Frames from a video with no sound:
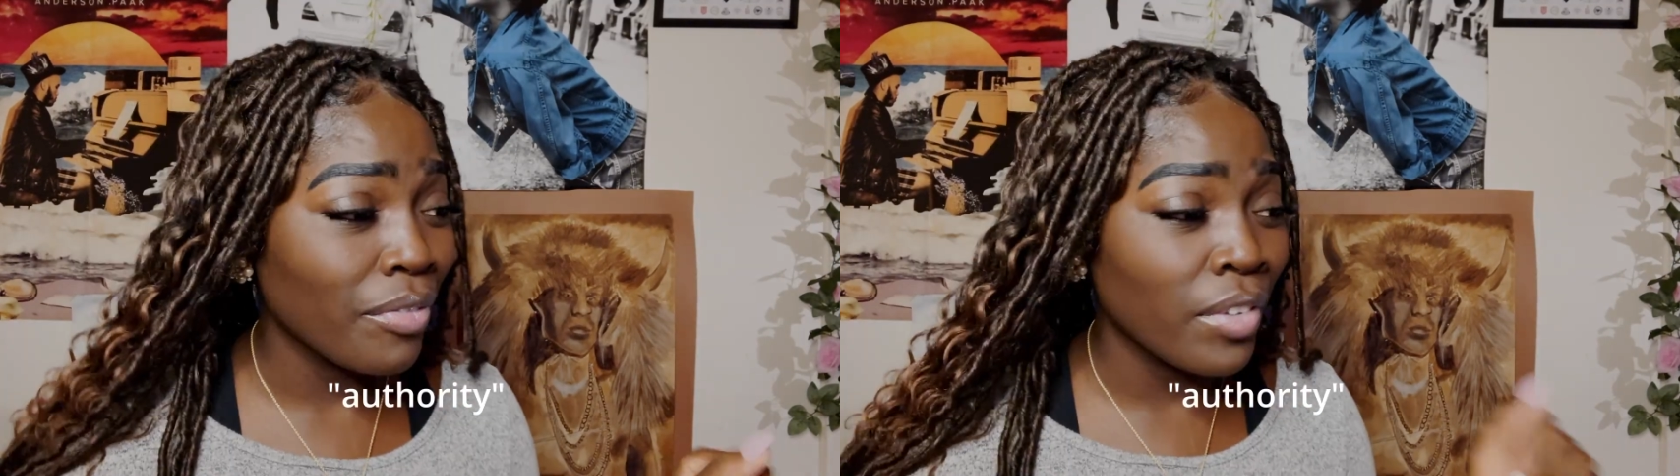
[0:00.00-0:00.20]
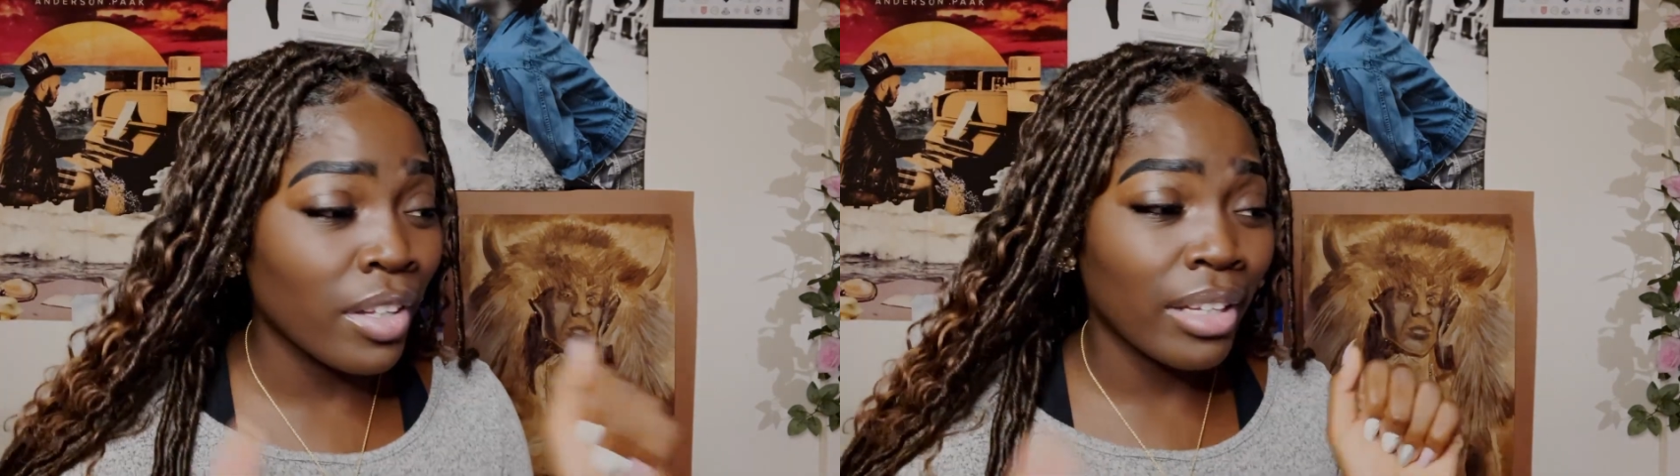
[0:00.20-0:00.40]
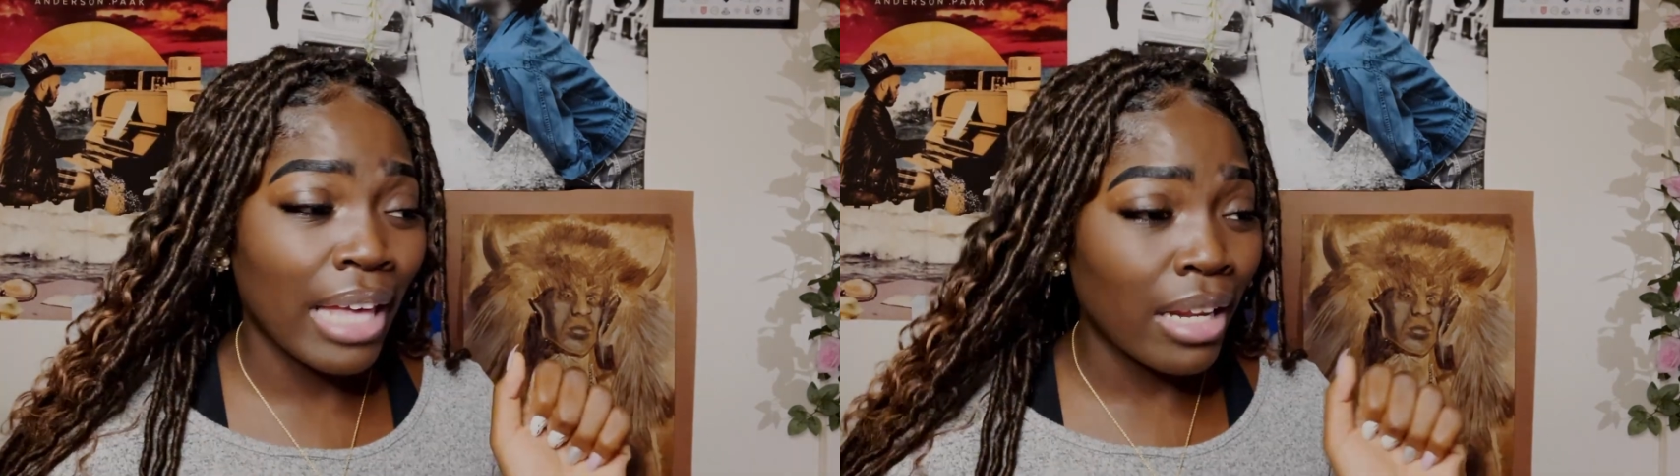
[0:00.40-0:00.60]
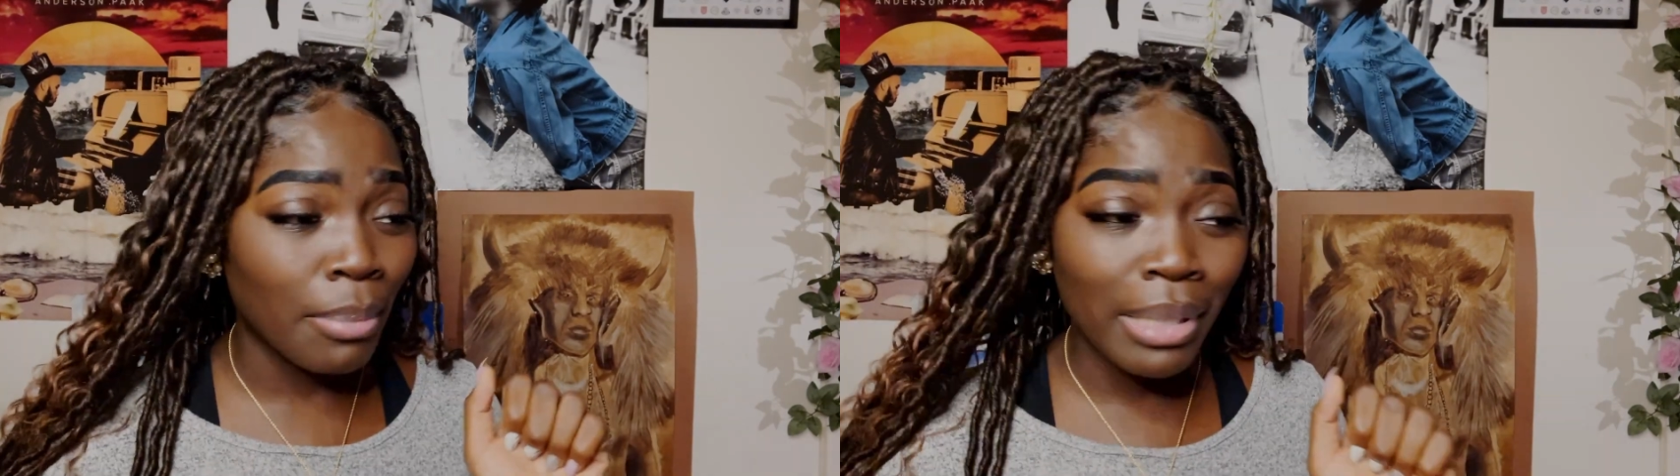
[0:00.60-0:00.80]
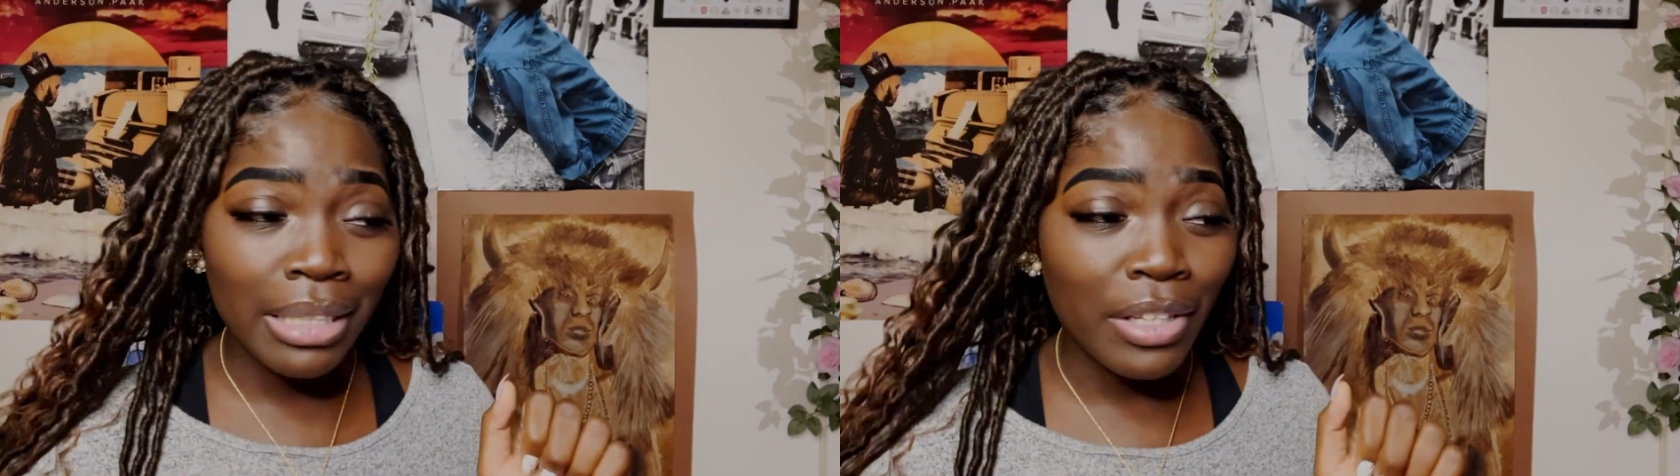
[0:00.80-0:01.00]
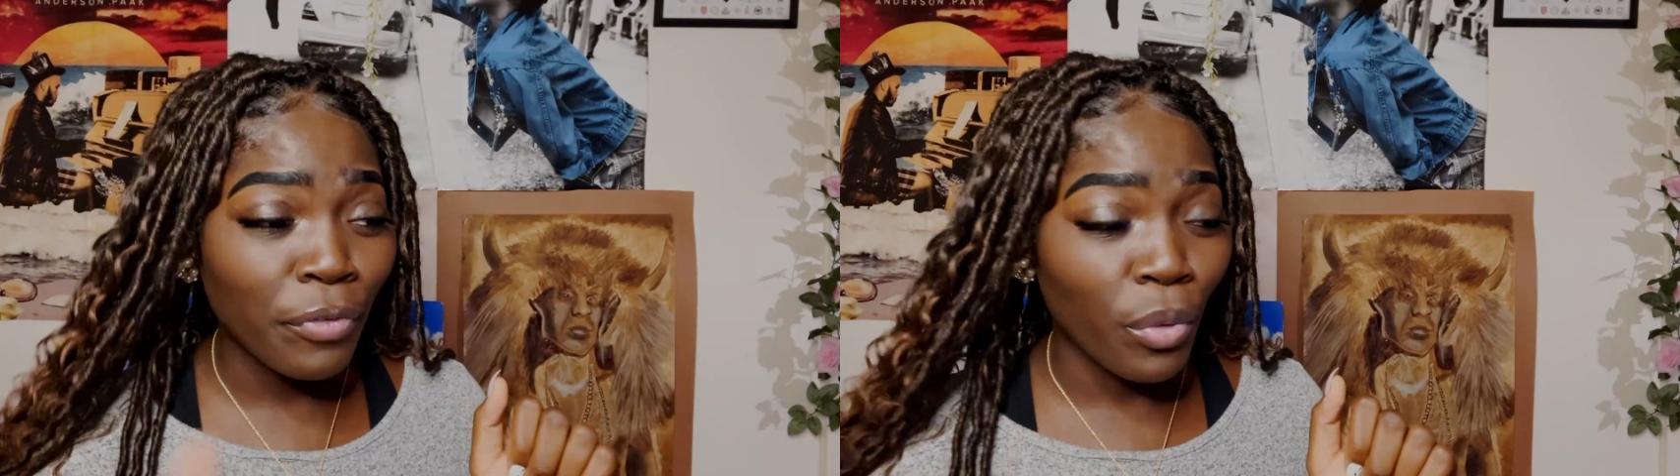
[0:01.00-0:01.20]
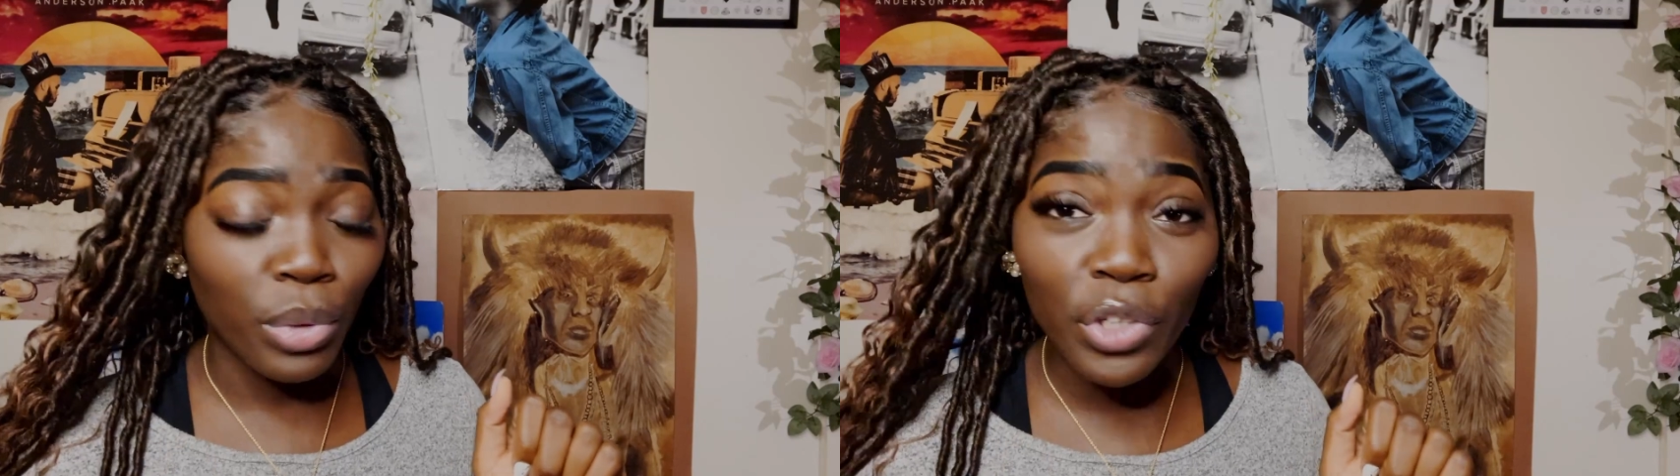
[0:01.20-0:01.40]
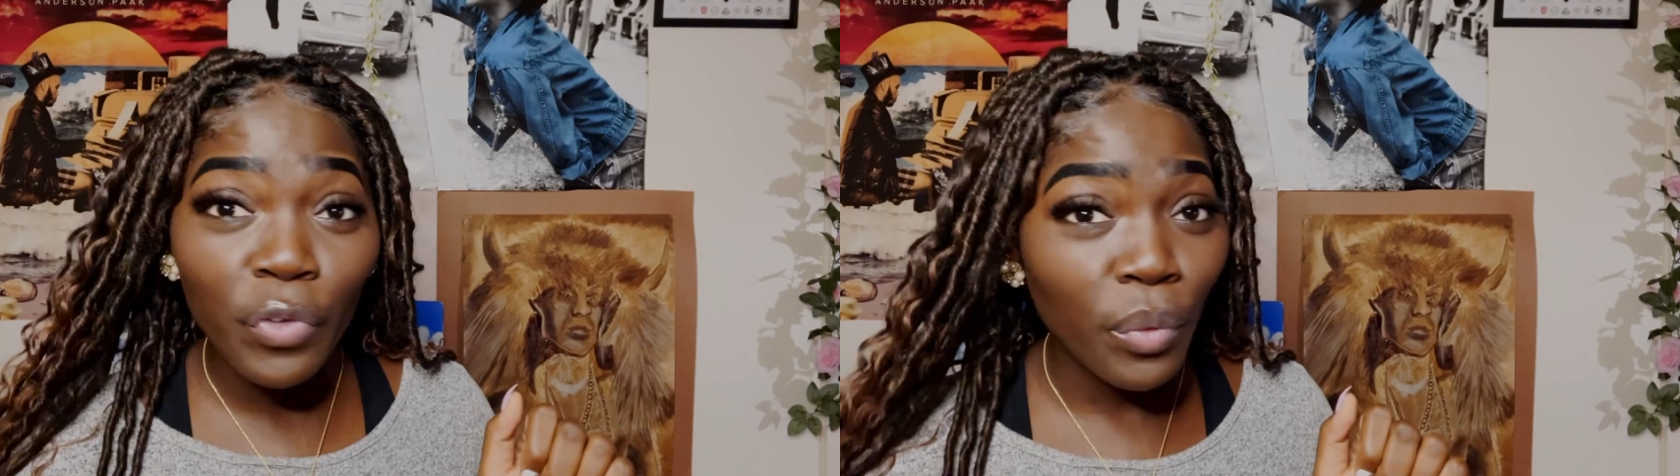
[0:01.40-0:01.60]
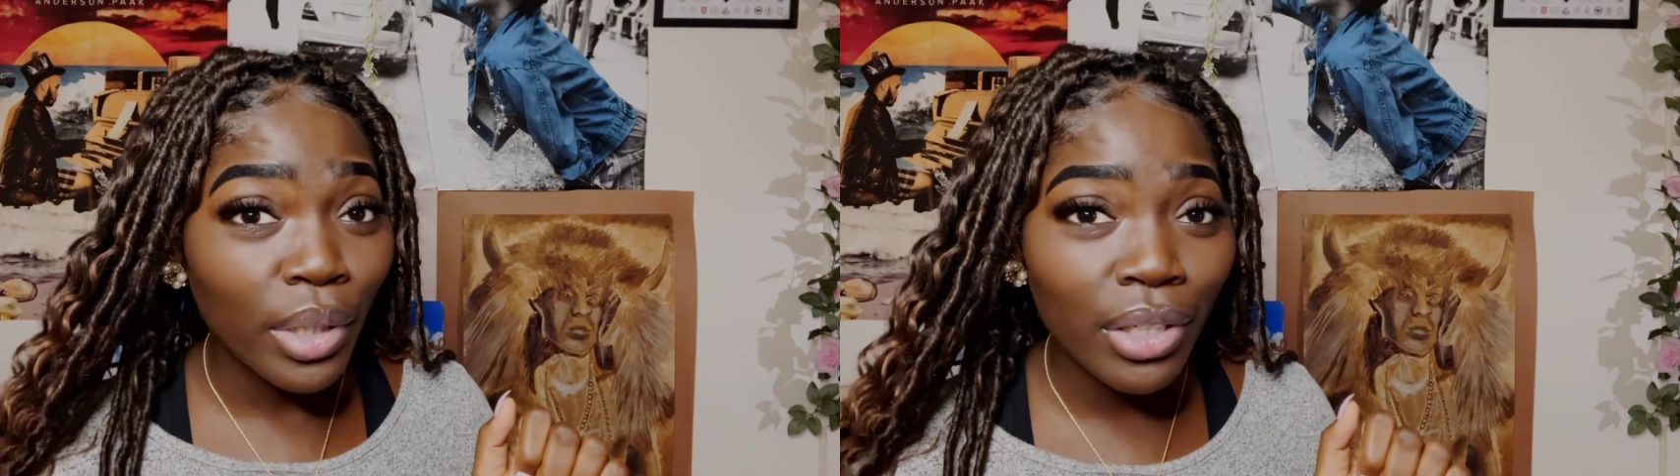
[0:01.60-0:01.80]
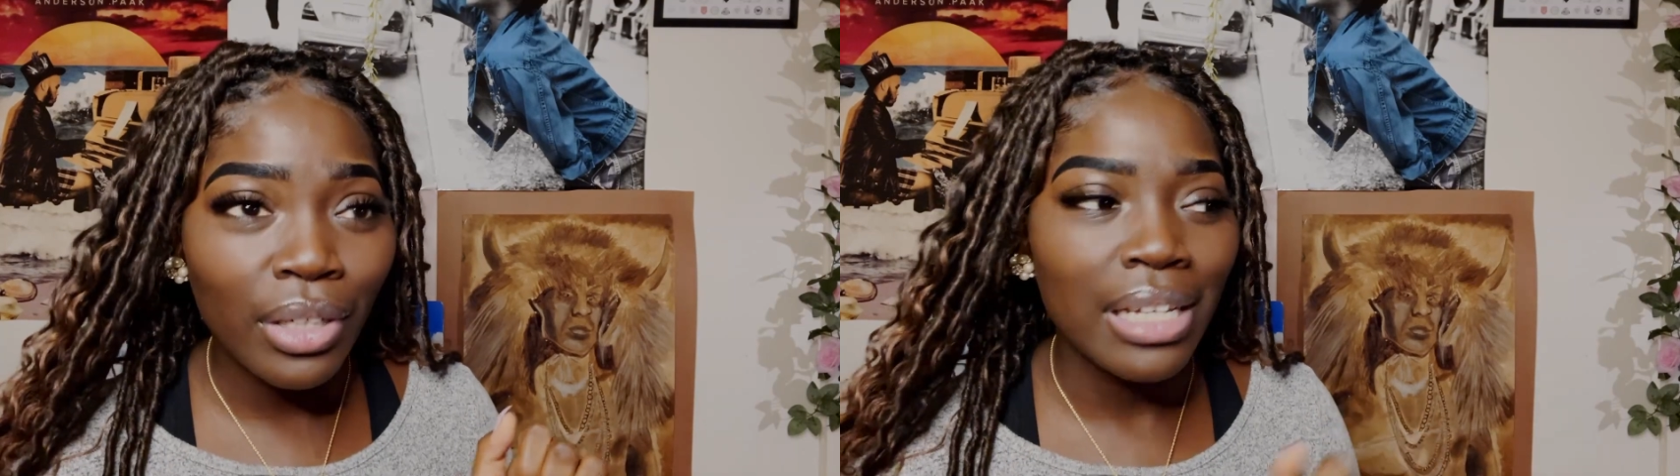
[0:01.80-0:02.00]
of accountability for
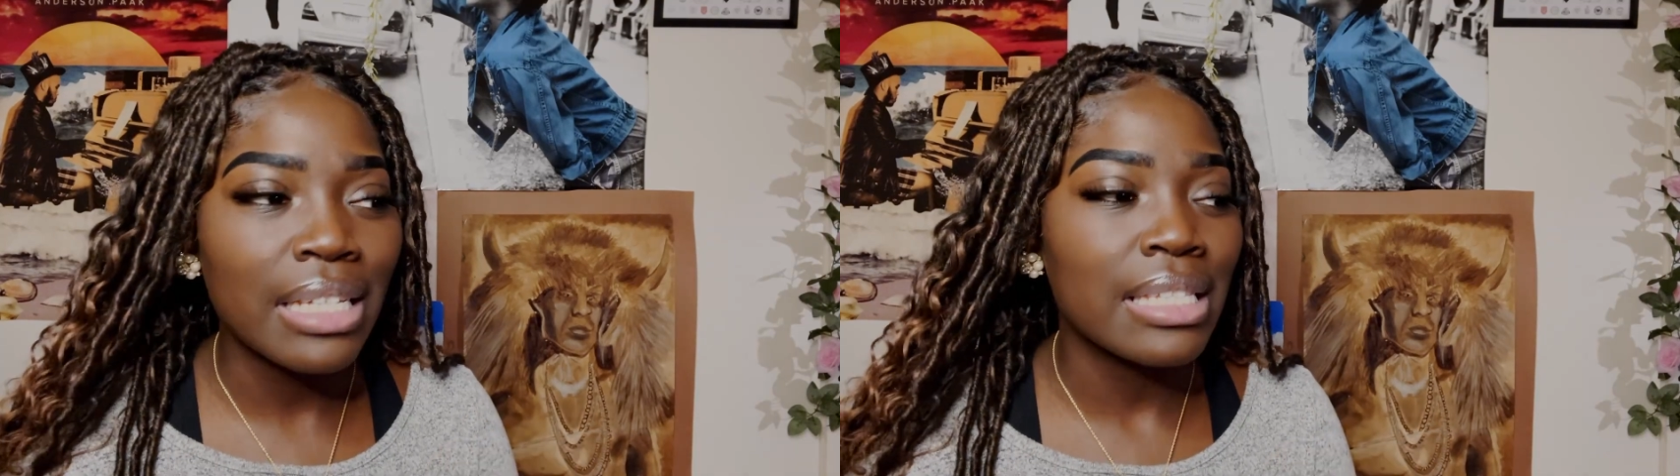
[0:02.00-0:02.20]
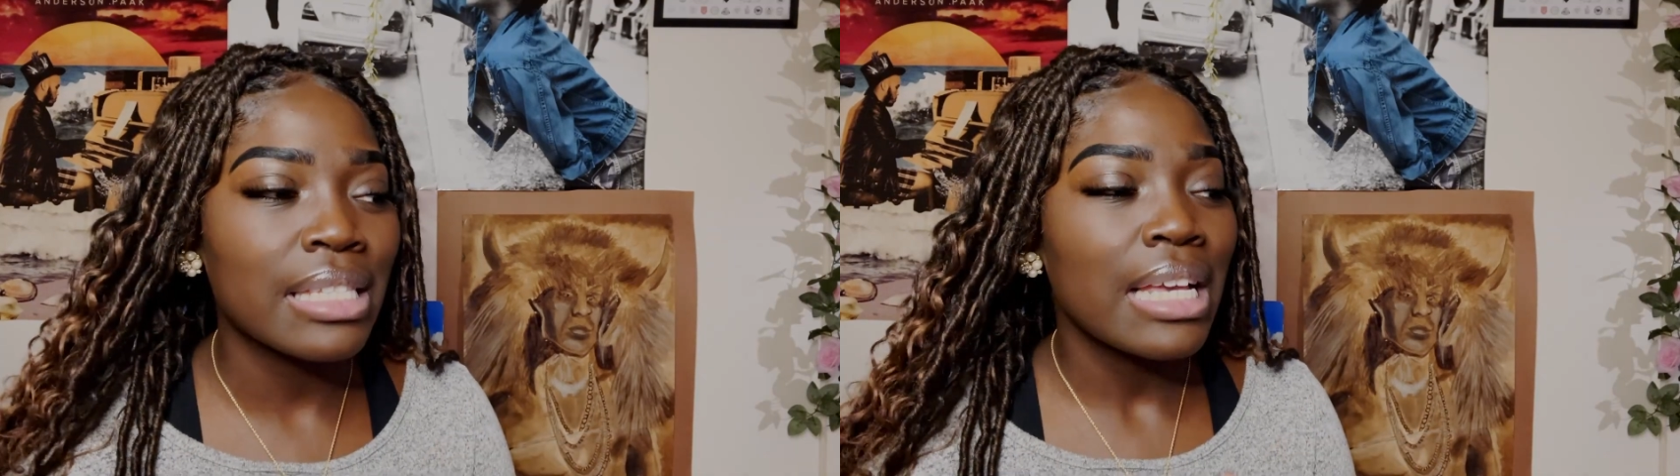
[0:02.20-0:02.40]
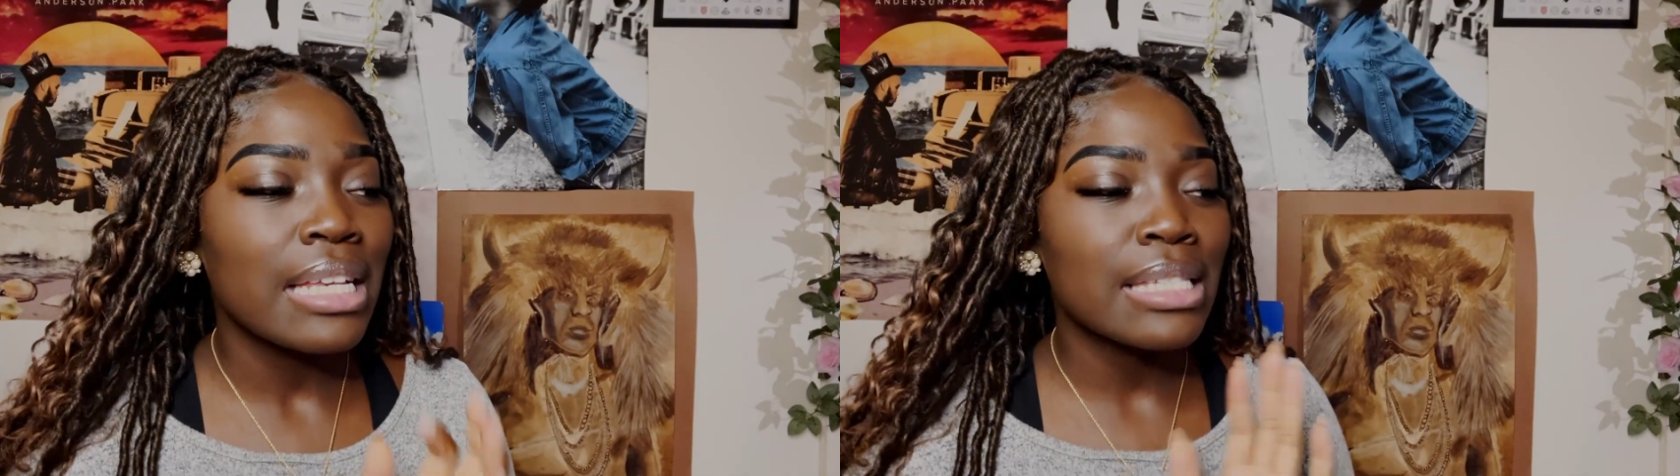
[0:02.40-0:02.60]
real is